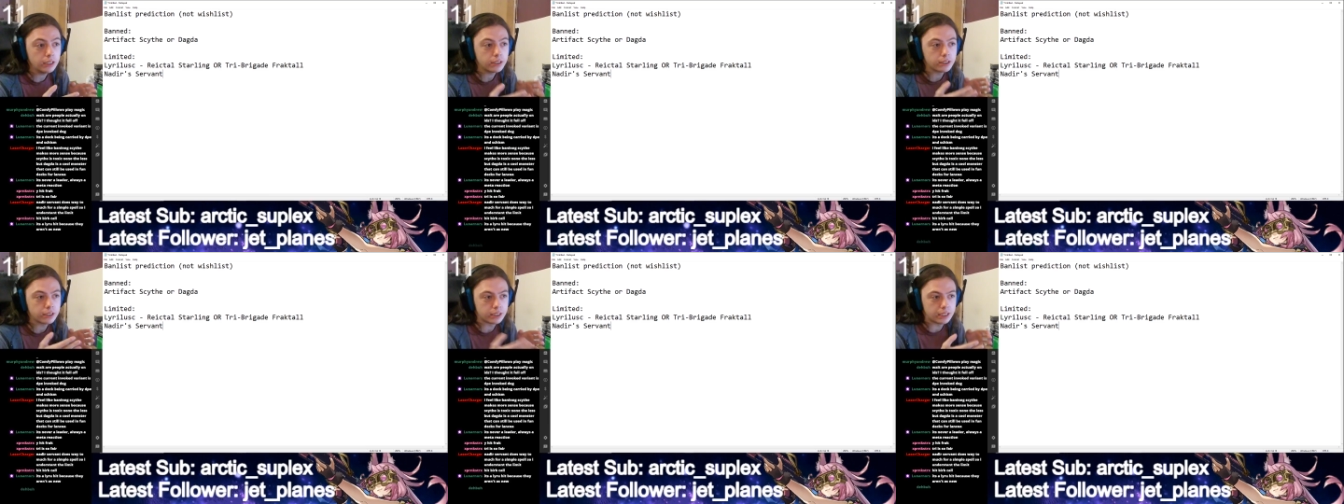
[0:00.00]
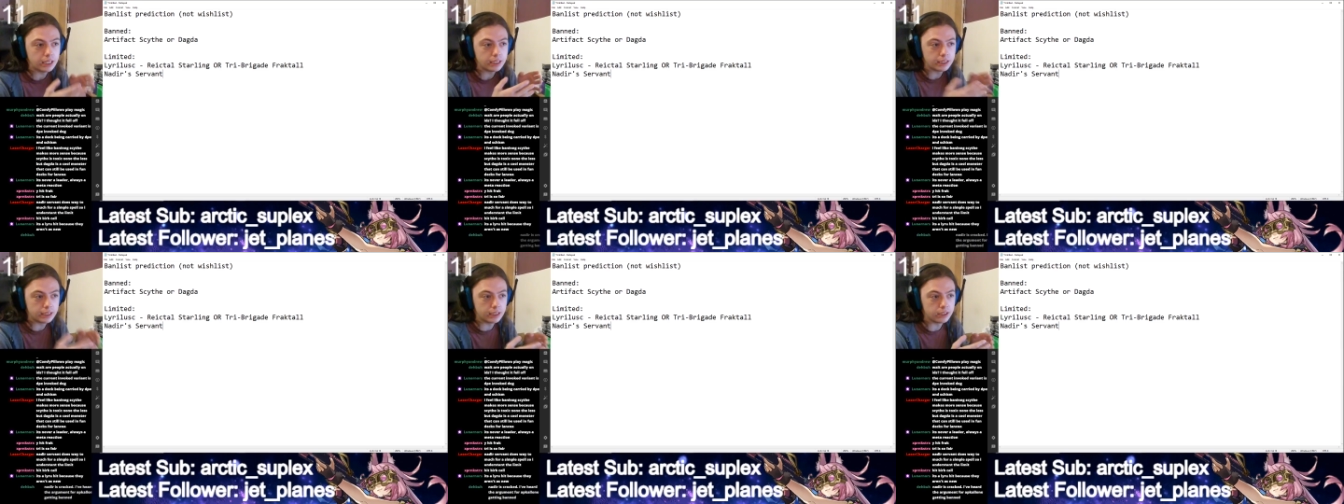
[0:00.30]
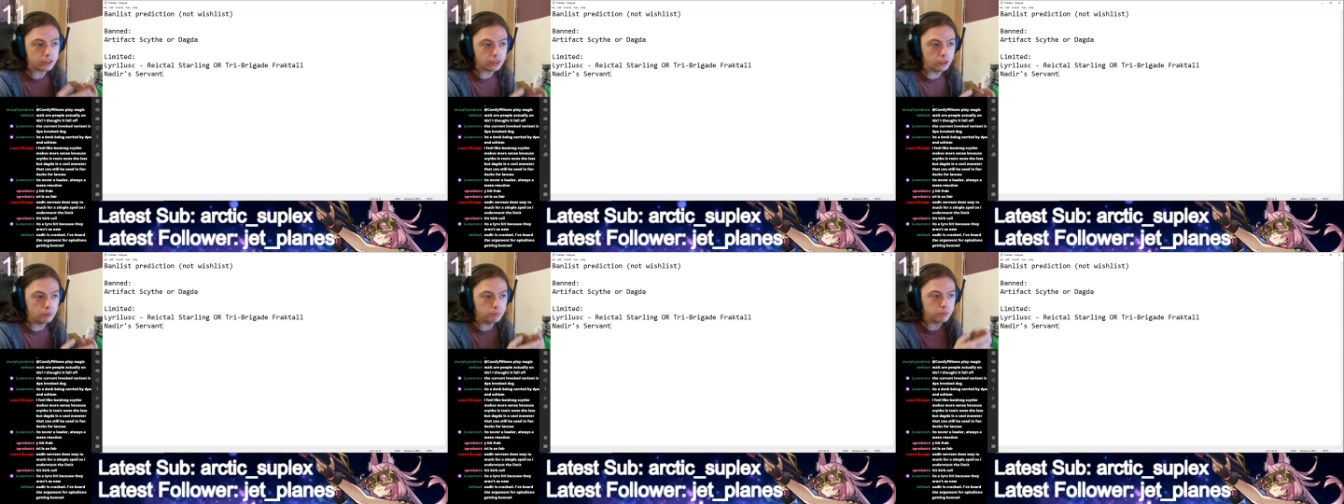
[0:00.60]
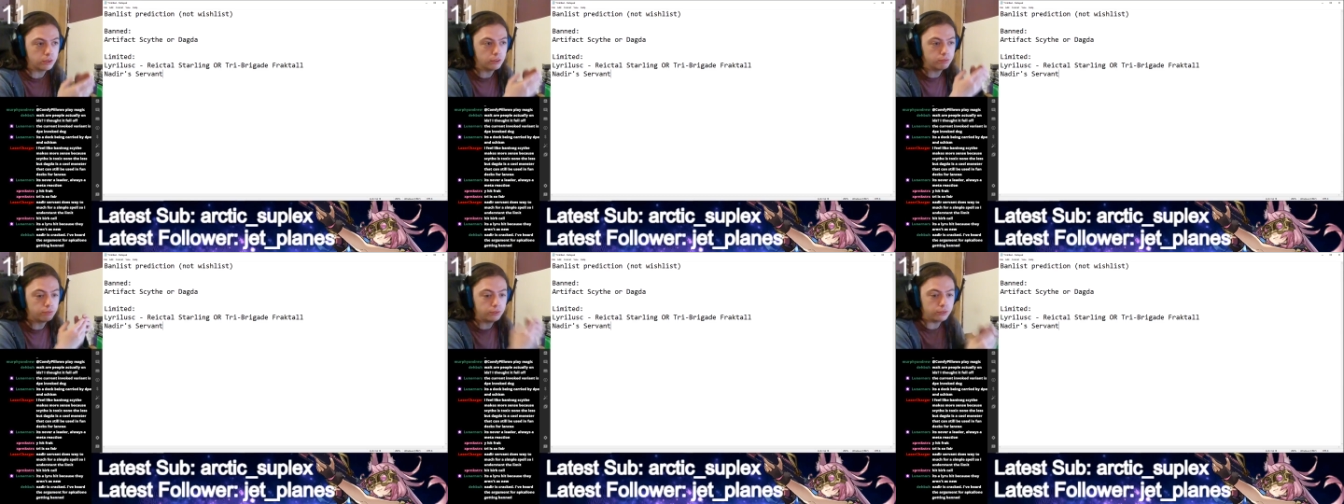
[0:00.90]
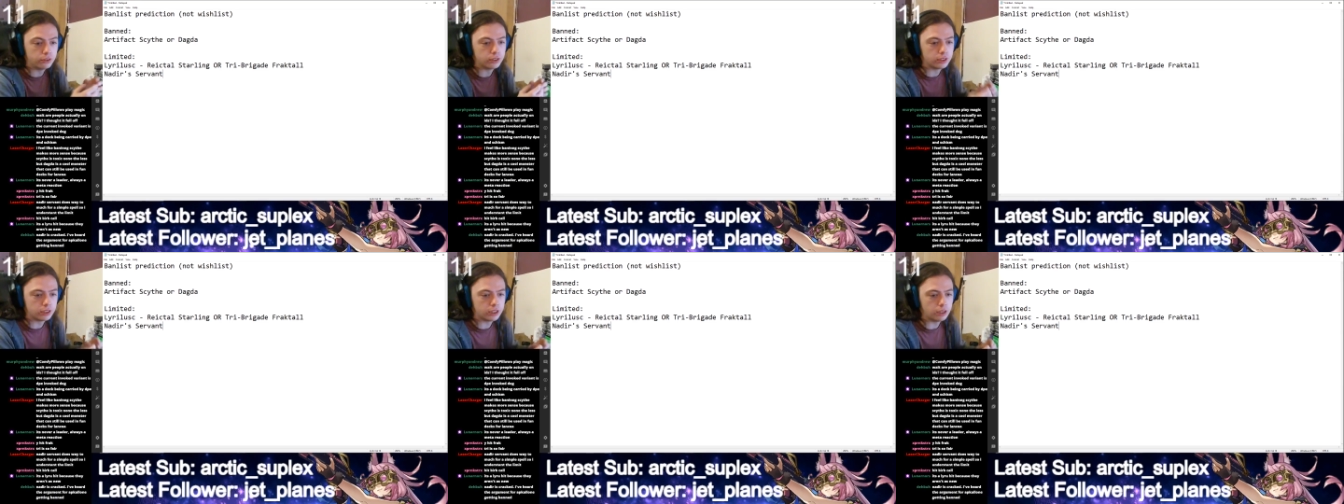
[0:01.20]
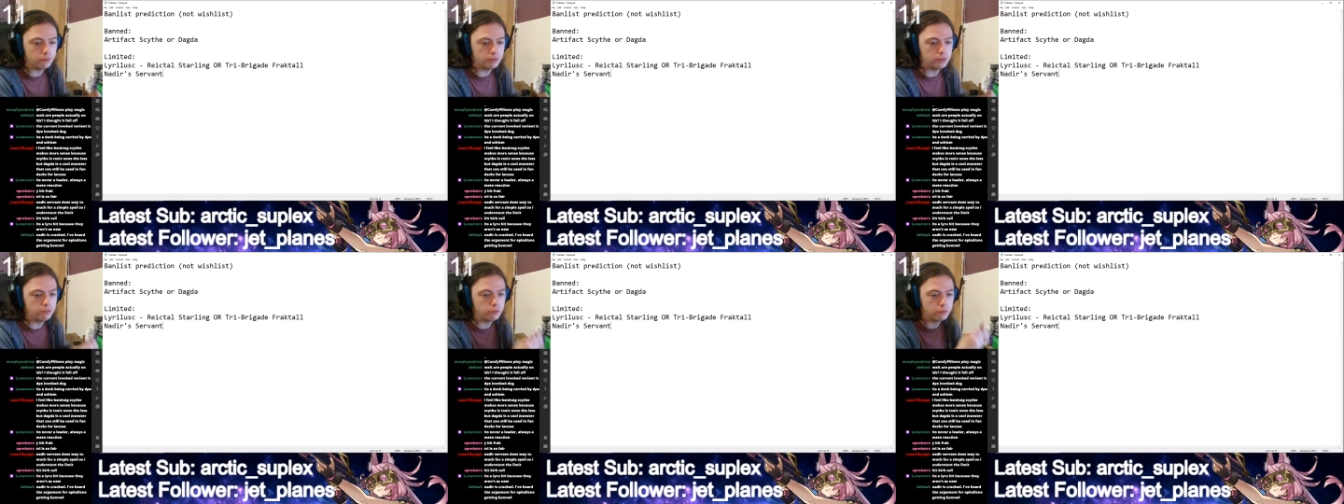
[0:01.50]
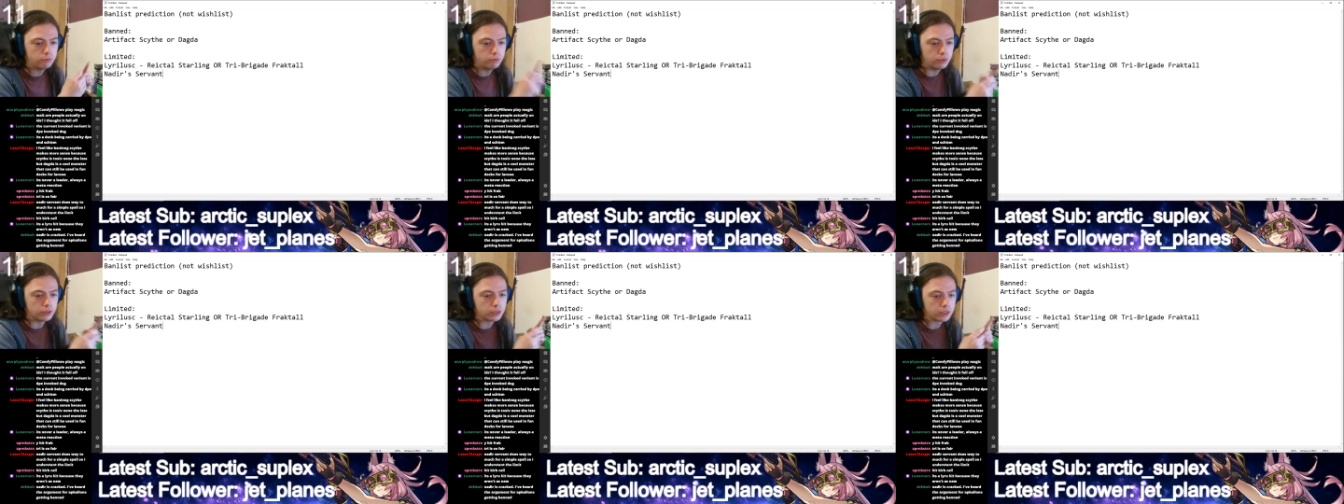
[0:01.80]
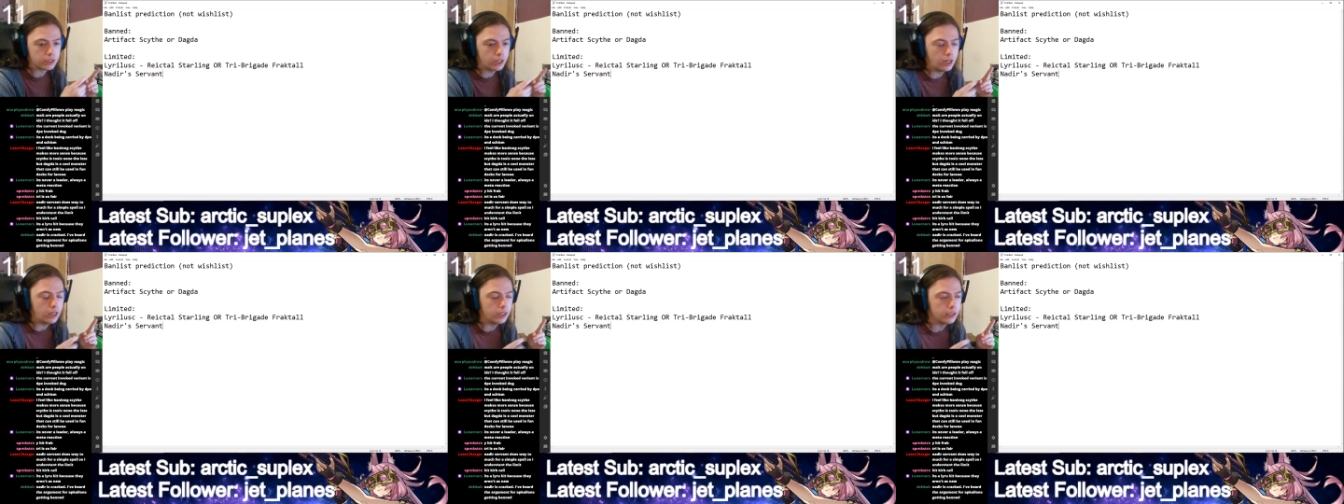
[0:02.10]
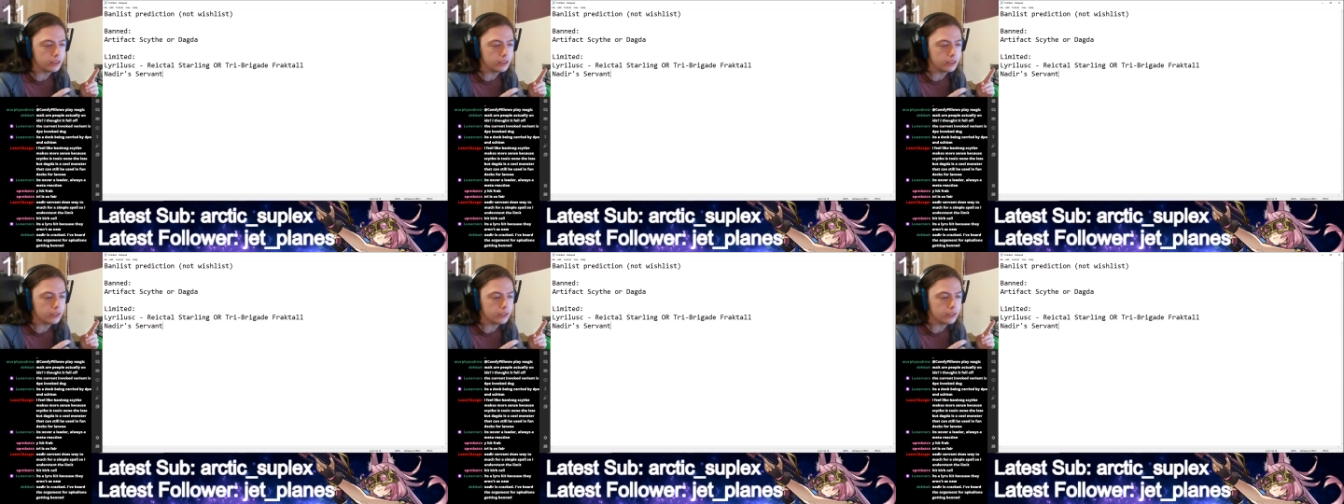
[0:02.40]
because that sets up the fusion summoning with 1 card.